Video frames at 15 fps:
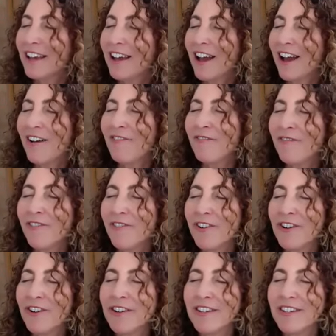the
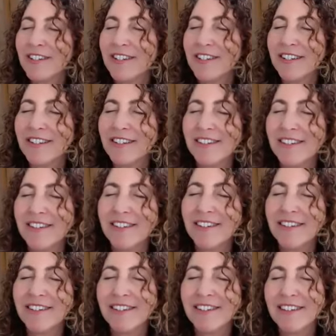comfort,
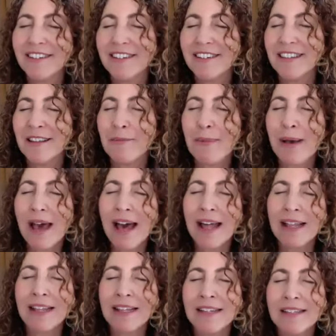the
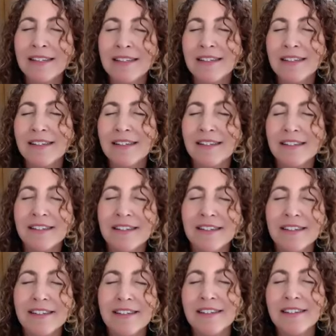balance,
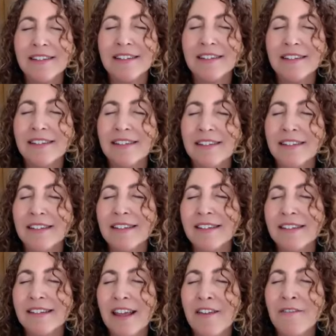the
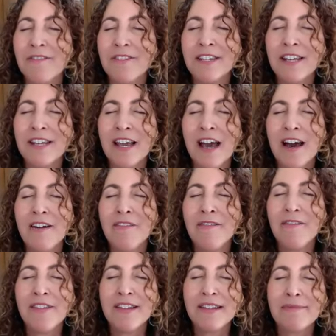safety
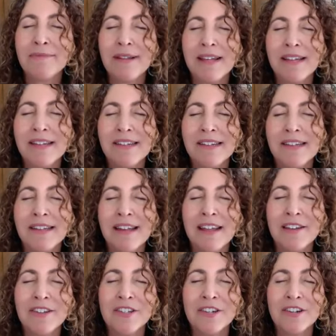of this place in
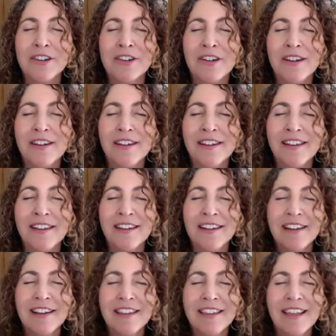nature
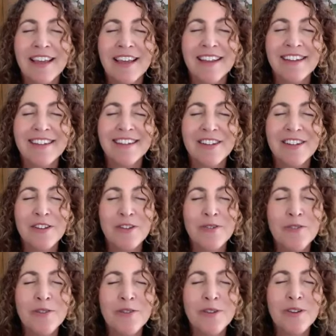that
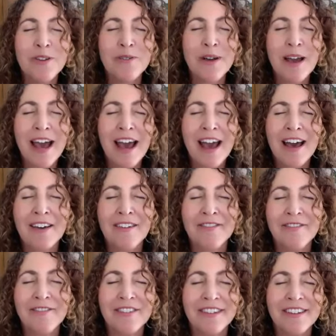you have